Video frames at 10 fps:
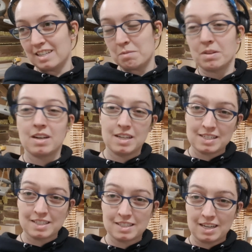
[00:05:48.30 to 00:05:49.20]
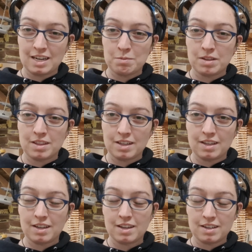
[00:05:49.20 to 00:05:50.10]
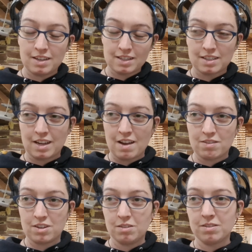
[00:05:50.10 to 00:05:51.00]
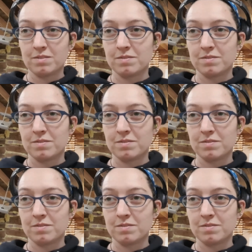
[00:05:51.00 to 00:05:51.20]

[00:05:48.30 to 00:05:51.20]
I'm a little less excited about the next thing I have to do.